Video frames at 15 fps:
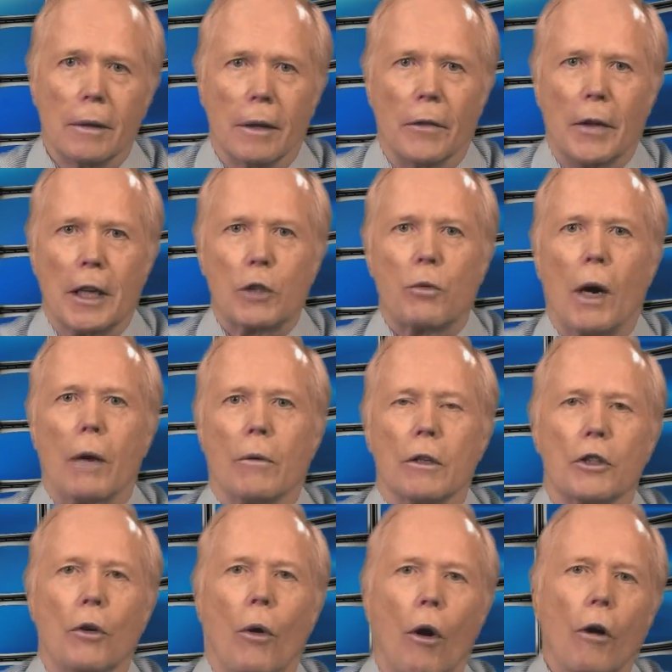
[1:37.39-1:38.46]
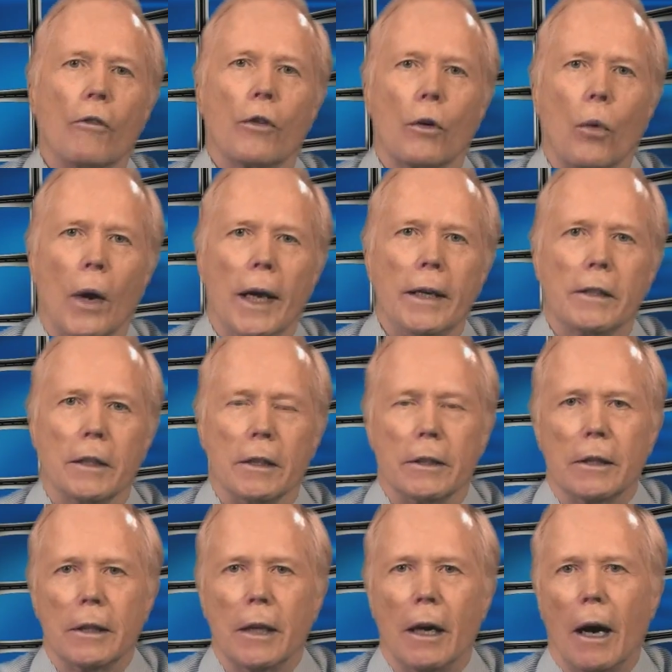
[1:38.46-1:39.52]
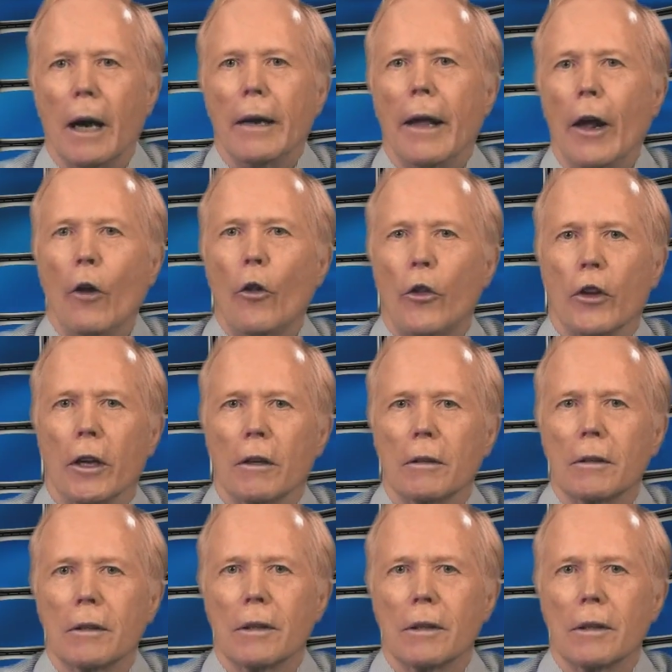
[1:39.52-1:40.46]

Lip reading: and that's why we're so overweight and unhealthy.